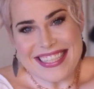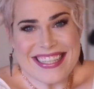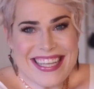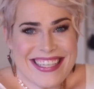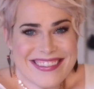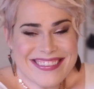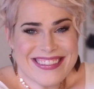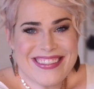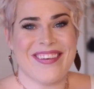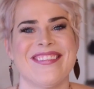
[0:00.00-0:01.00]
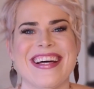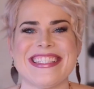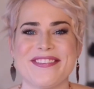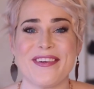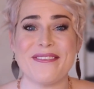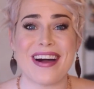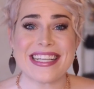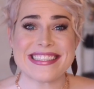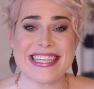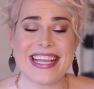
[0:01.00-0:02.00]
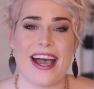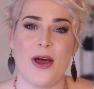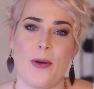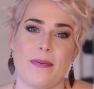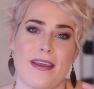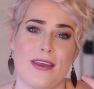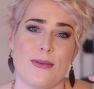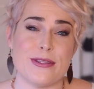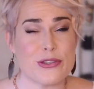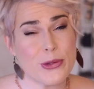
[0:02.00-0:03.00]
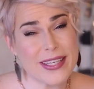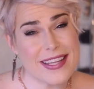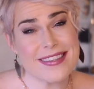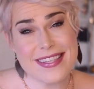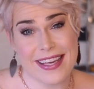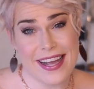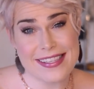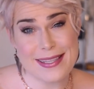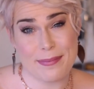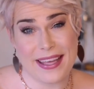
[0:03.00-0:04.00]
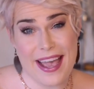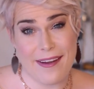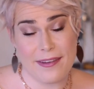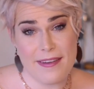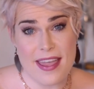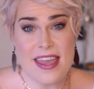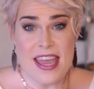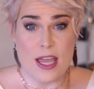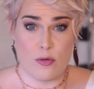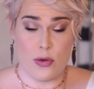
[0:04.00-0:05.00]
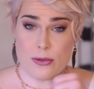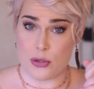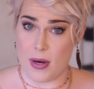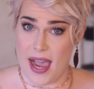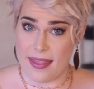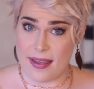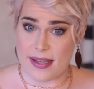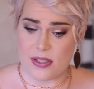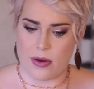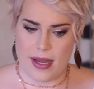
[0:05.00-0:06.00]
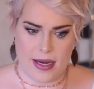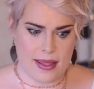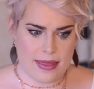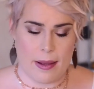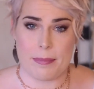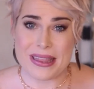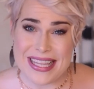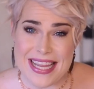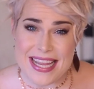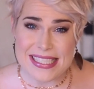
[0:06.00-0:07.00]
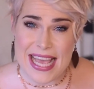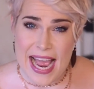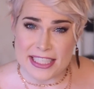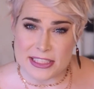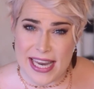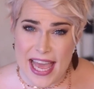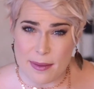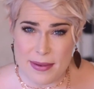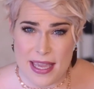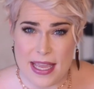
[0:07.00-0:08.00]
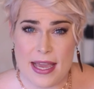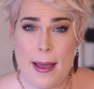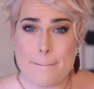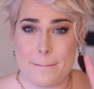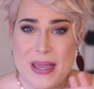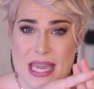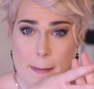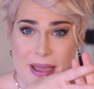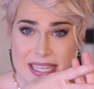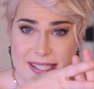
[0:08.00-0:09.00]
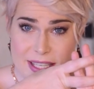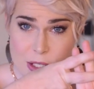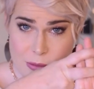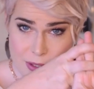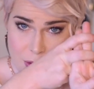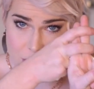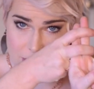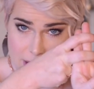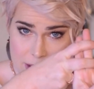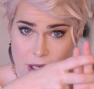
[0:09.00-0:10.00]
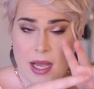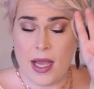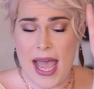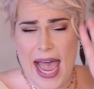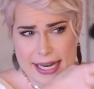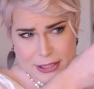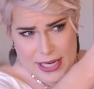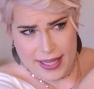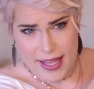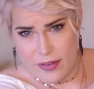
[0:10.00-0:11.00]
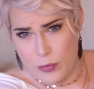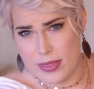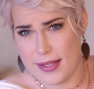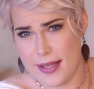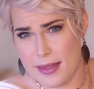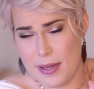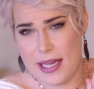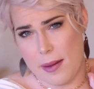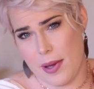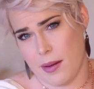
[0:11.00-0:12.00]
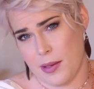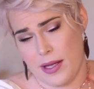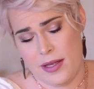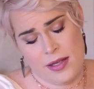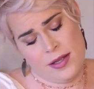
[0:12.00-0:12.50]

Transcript: Thank you so much for watching. I hope that you enjoyed this and got something out of it. If you try this or anything, please hashtag me. Be a basic unicorn. Hashtag Life with Leah the Makeup Mama.